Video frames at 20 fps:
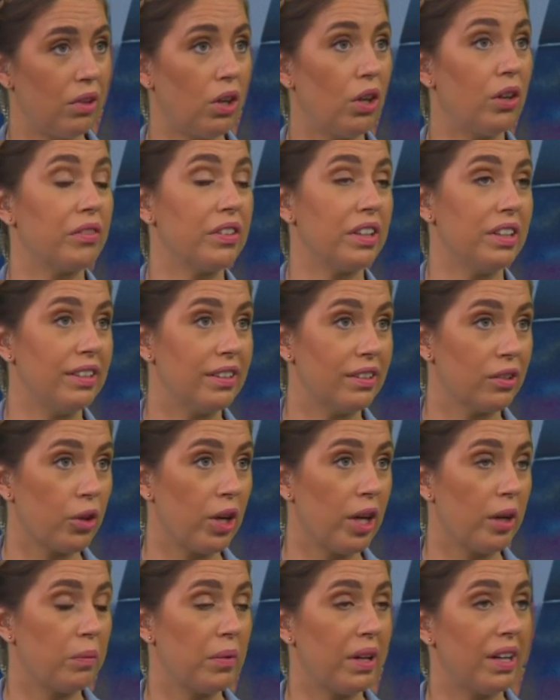often
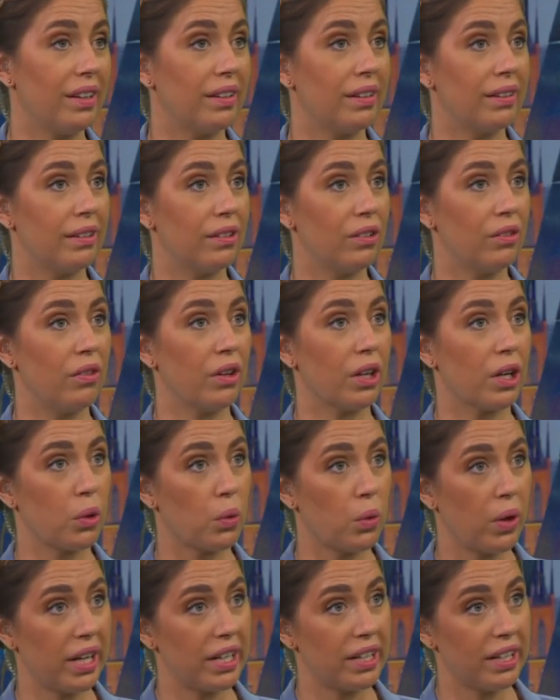described as
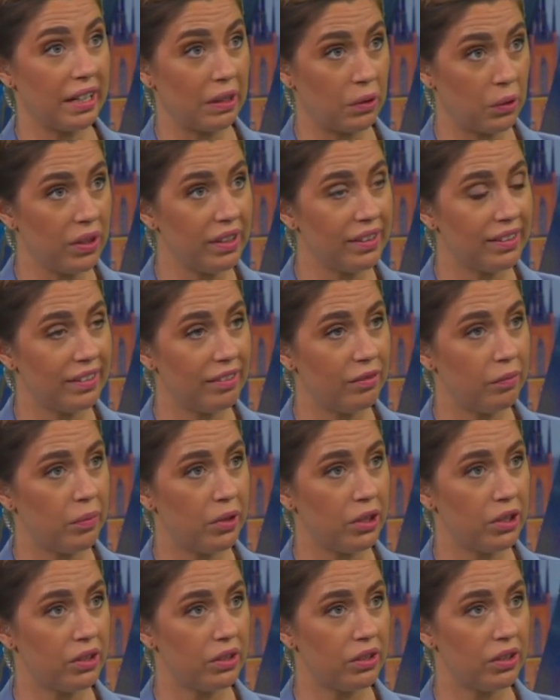quite aggressive,
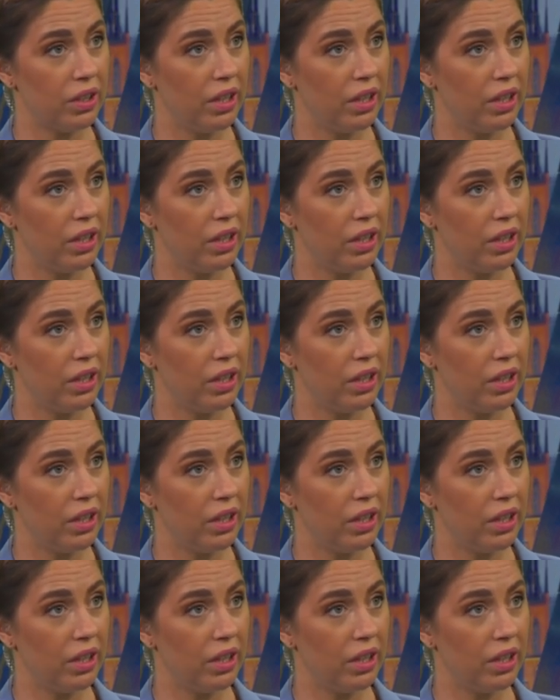but